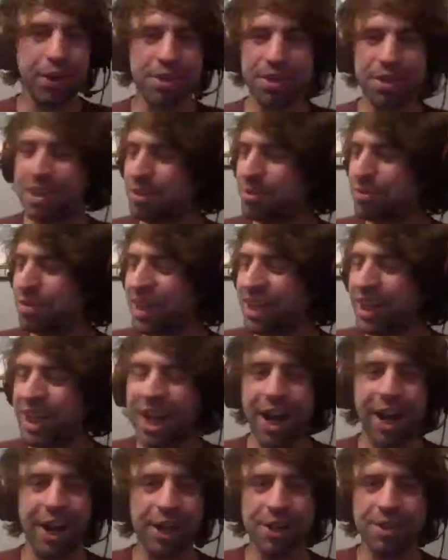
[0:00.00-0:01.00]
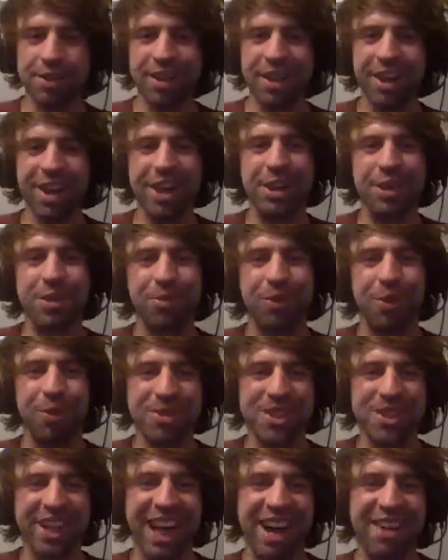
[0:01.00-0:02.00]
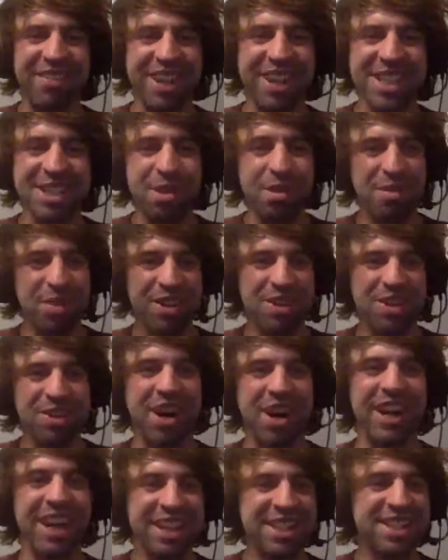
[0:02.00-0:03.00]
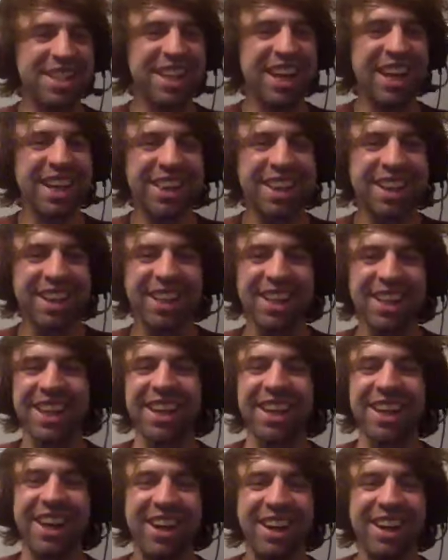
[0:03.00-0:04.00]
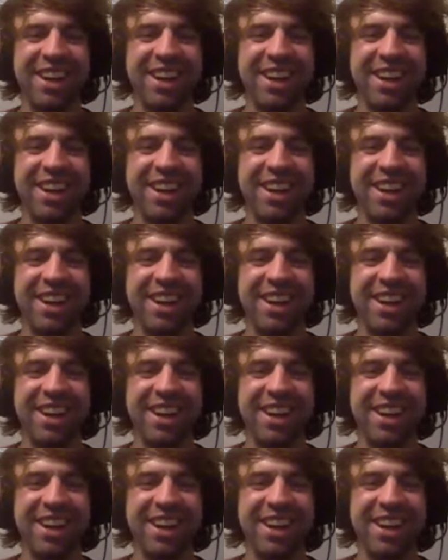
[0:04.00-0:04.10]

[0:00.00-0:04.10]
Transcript: his finger and his thumb together to even try and instigate the click, yeah.